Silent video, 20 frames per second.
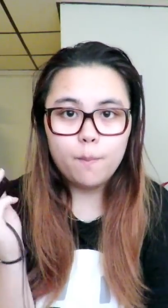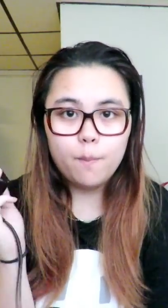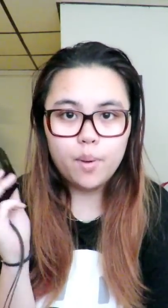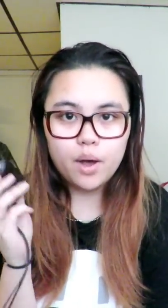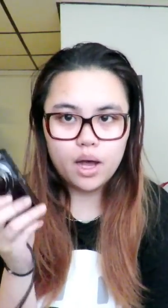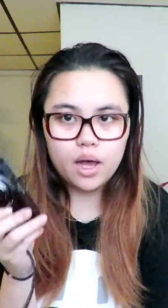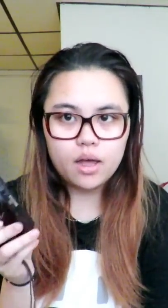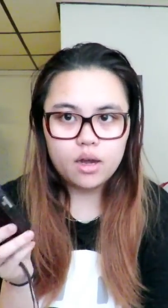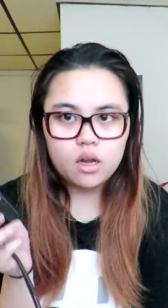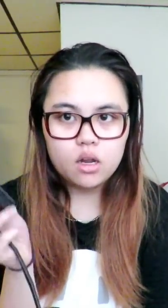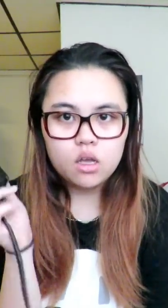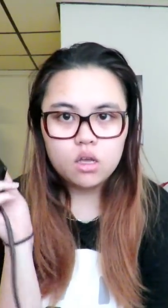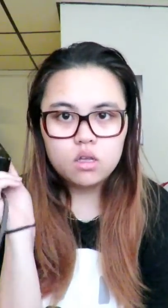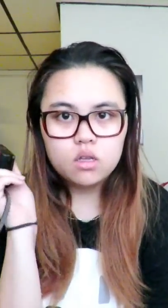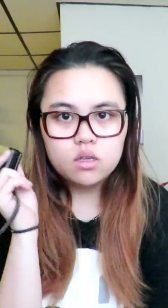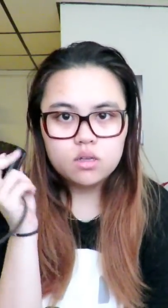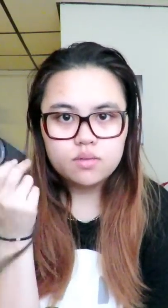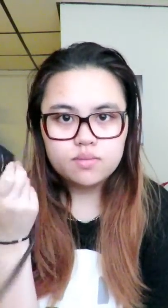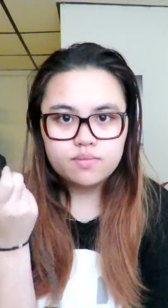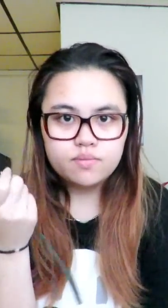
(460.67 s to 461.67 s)
but
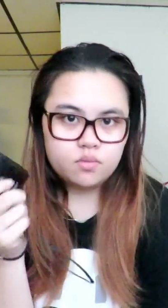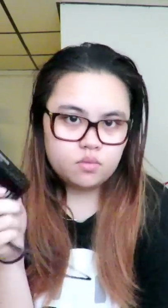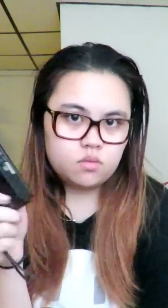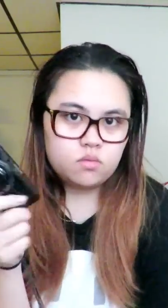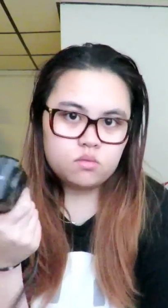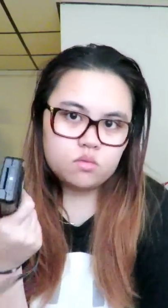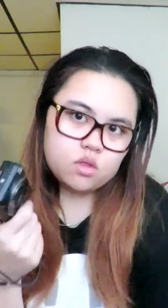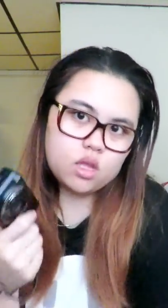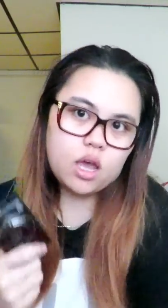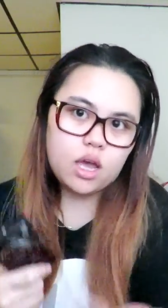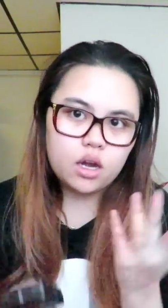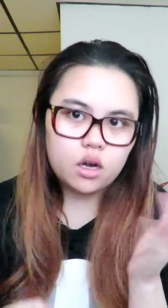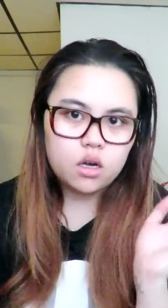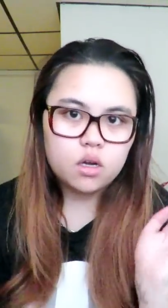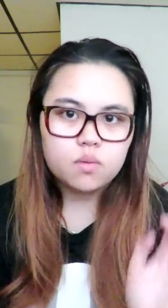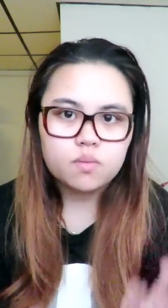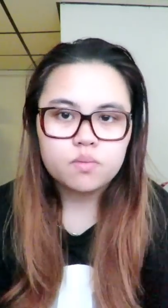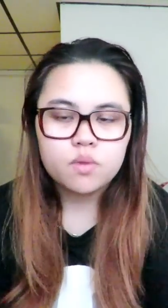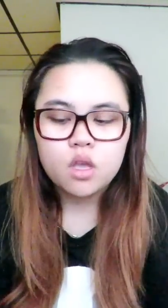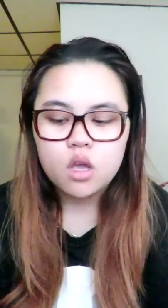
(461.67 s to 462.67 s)
I don't
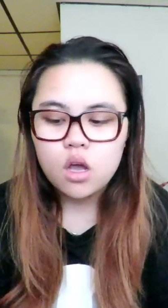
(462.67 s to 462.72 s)
know.